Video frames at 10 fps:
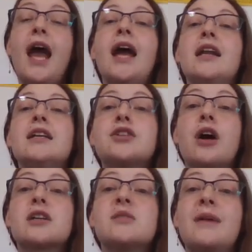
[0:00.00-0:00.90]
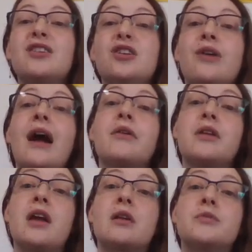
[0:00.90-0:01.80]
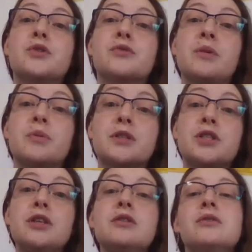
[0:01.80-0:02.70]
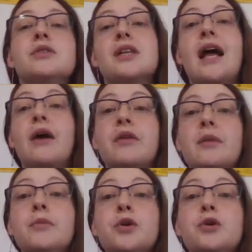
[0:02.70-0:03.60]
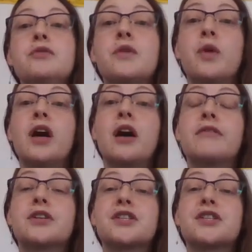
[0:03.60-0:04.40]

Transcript: And it talks about, you know, how the animals reproduce and how they move and what covers